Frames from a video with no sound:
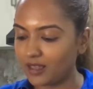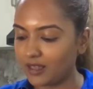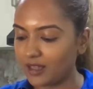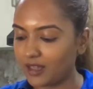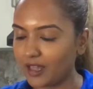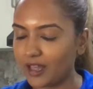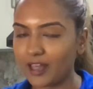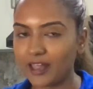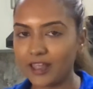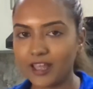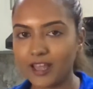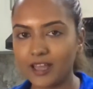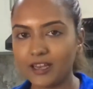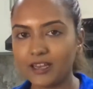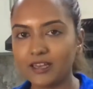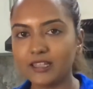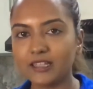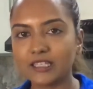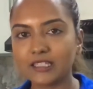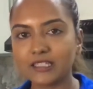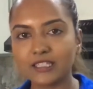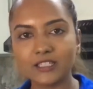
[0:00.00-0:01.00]
And then
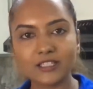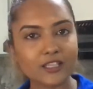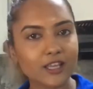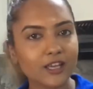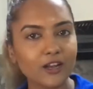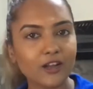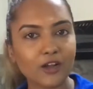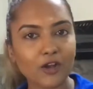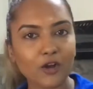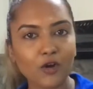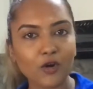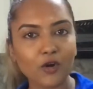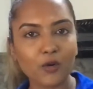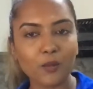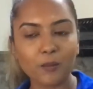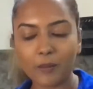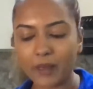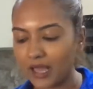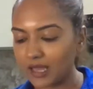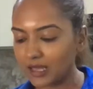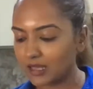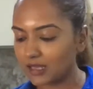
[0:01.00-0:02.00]
this is gonna go
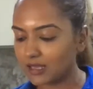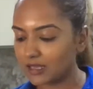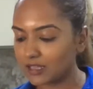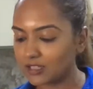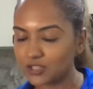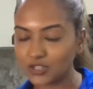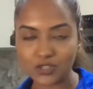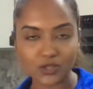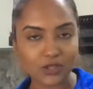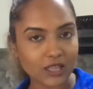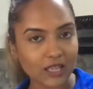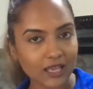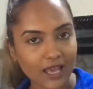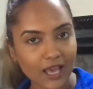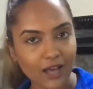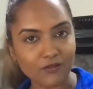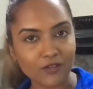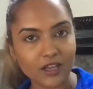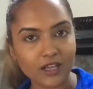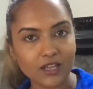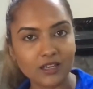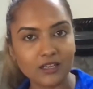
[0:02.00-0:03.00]
back into the
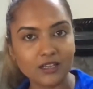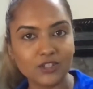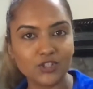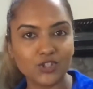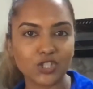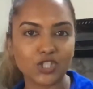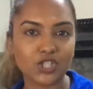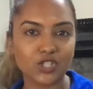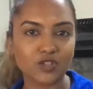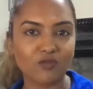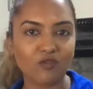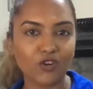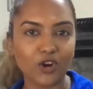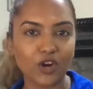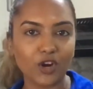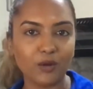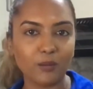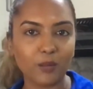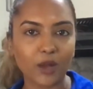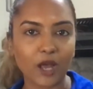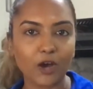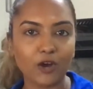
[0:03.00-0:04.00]
oven just
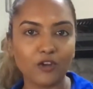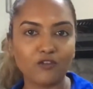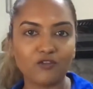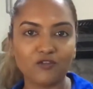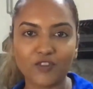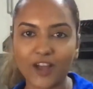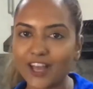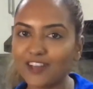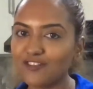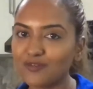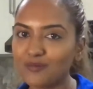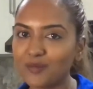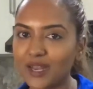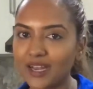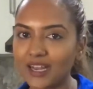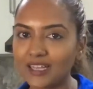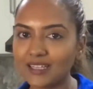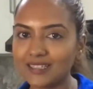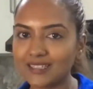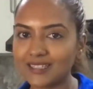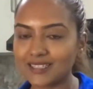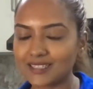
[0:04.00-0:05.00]
for about five
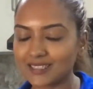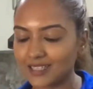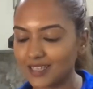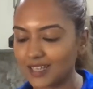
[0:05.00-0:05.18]
minutes